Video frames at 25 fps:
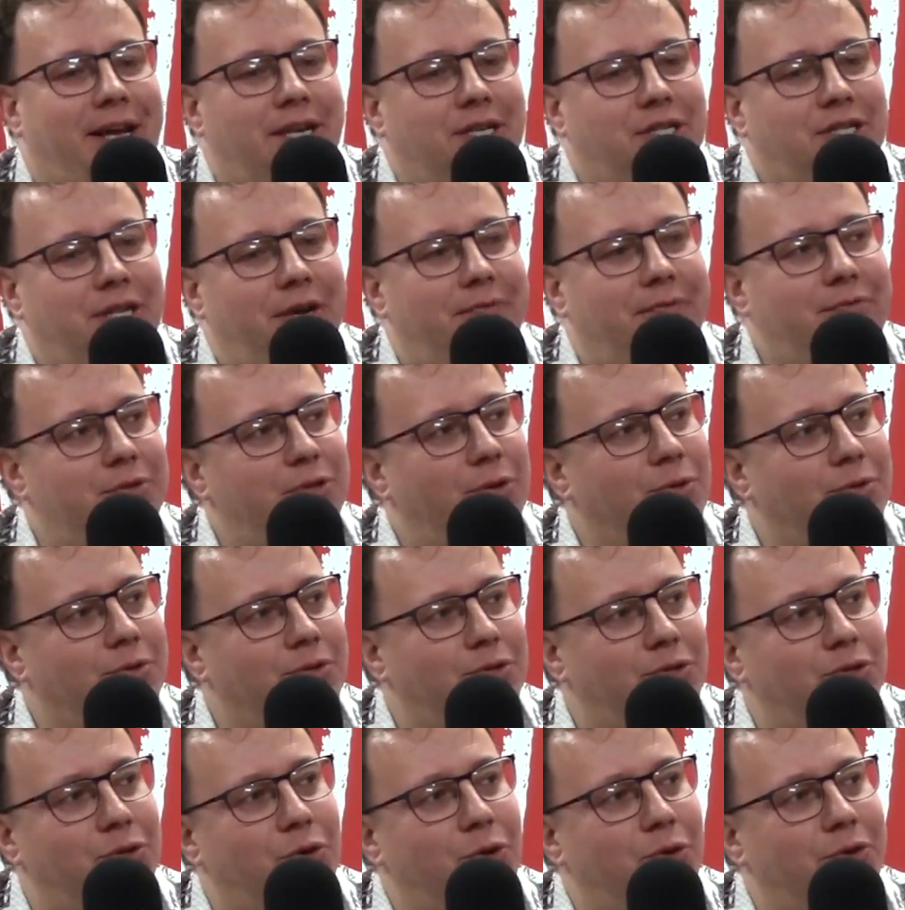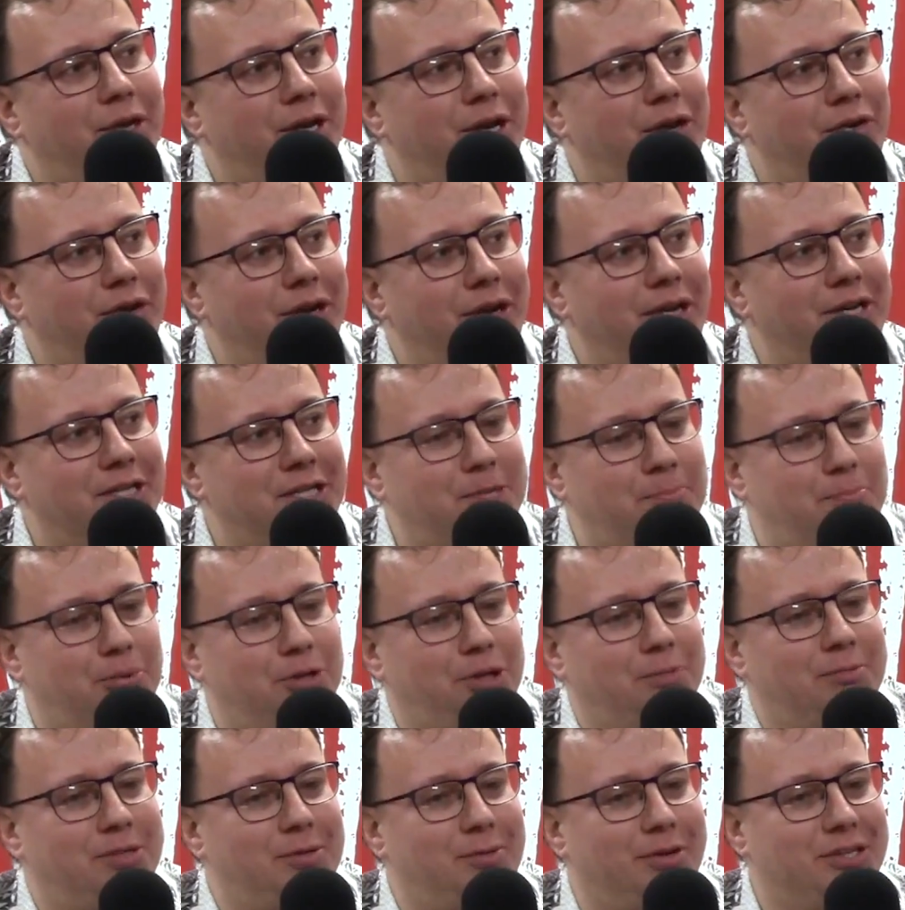a chef who's done all the ingredients,
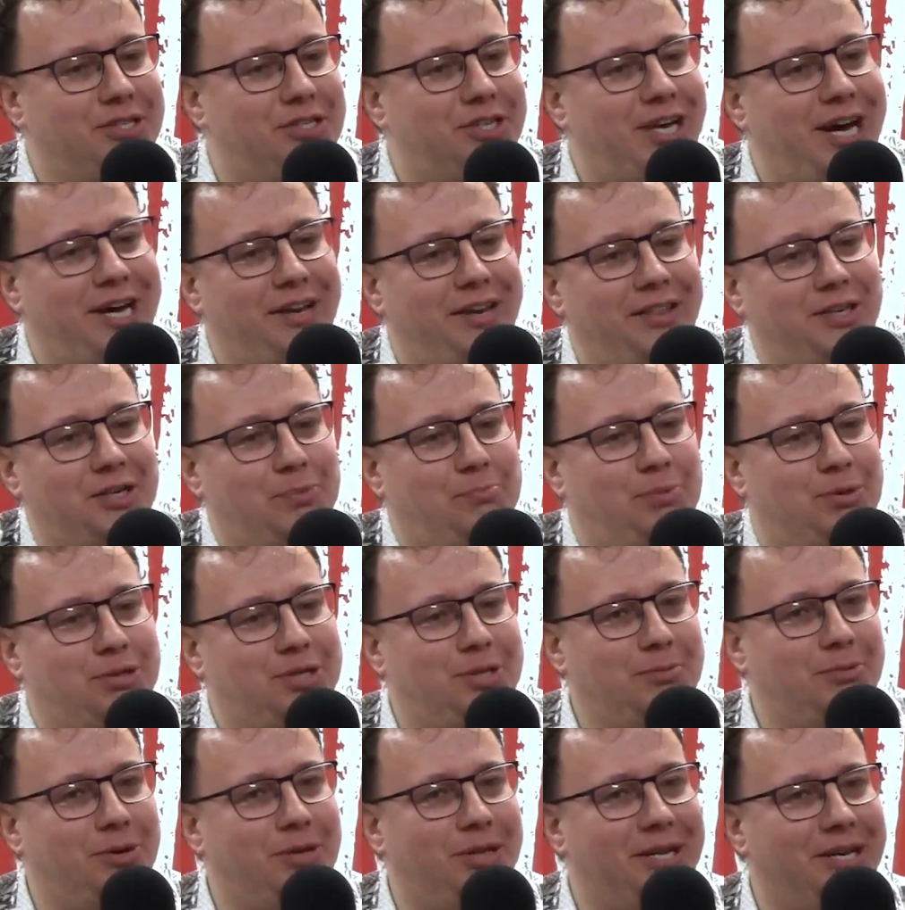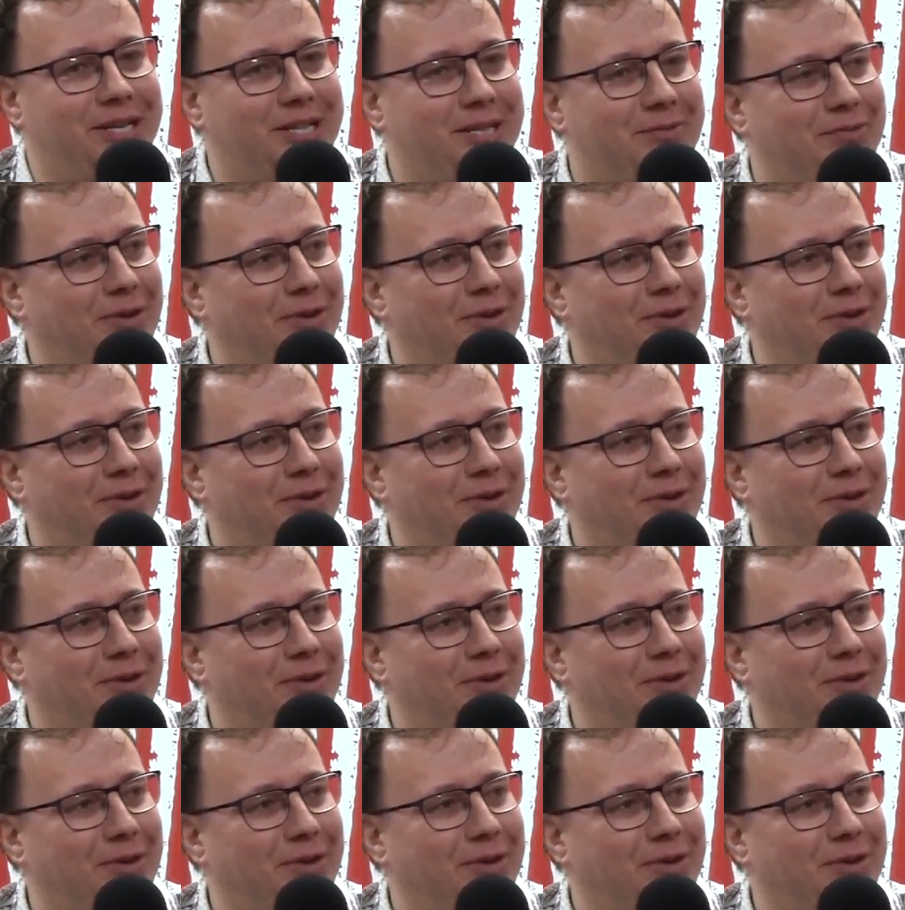put them to one side, and then just puts them all in at the right